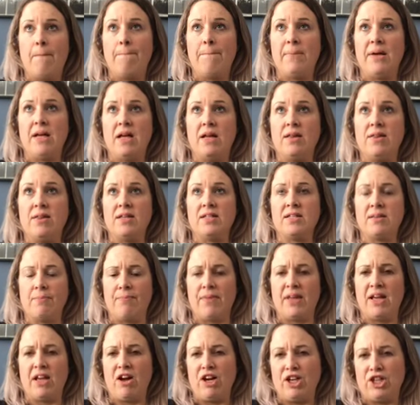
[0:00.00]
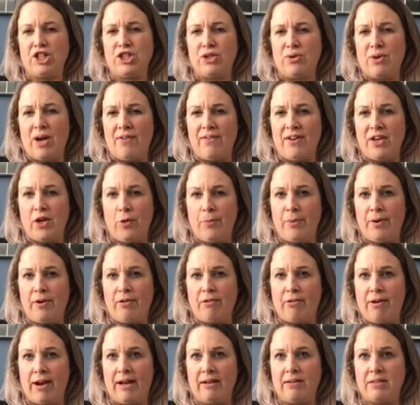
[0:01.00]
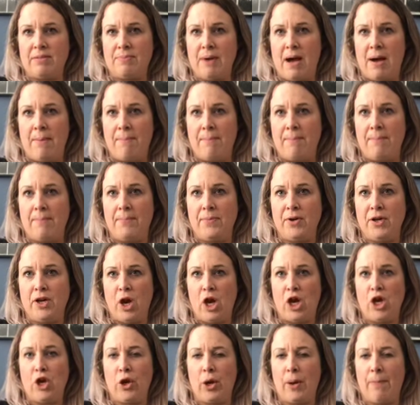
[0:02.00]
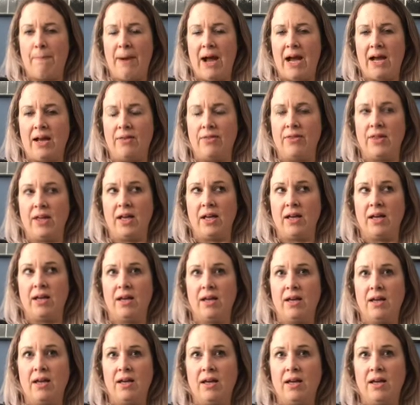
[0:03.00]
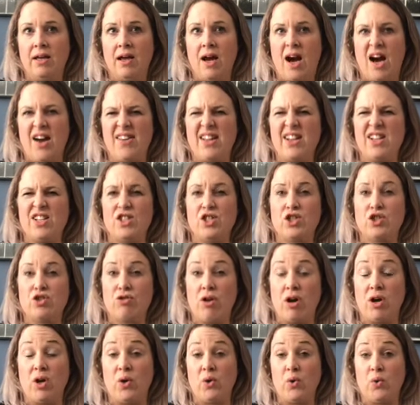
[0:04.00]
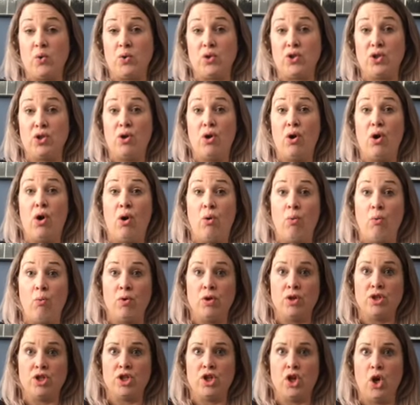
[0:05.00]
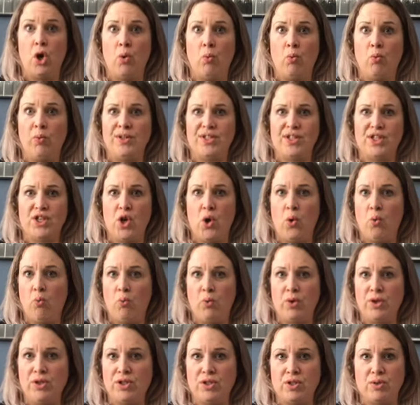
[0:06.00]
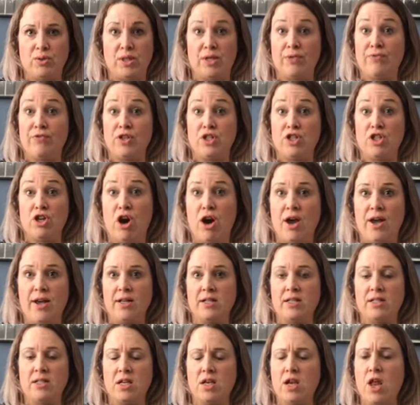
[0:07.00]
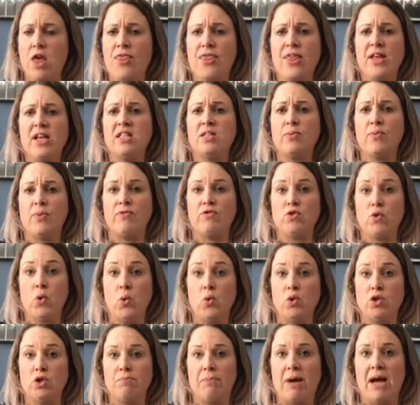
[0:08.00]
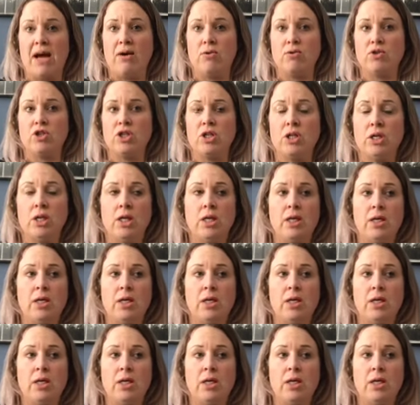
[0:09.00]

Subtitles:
but it's something I do have a little bit of regret about. You know, I look back and think, I then struggled onwards and onwards and onwards, different diets, you know, things that we've talked about,